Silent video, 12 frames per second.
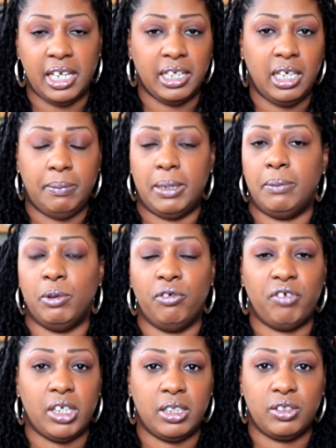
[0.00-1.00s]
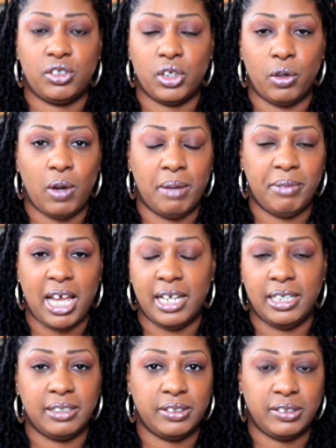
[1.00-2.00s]
and keeping it moving. So I'm
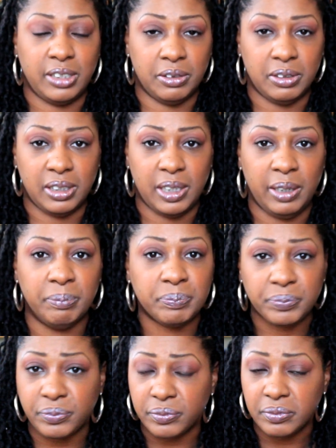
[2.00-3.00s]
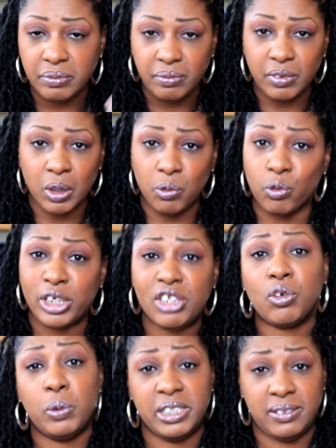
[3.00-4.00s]
not necessarily
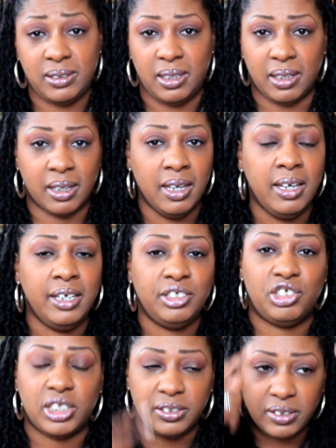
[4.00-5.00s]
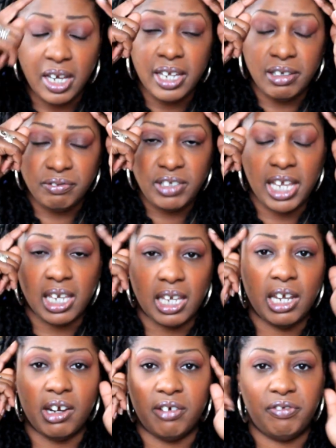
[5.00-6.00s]
retwisting, just kind of taking
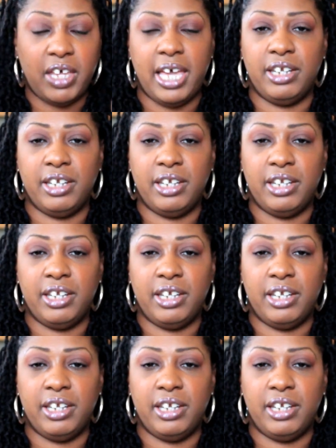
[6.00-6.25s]
care of the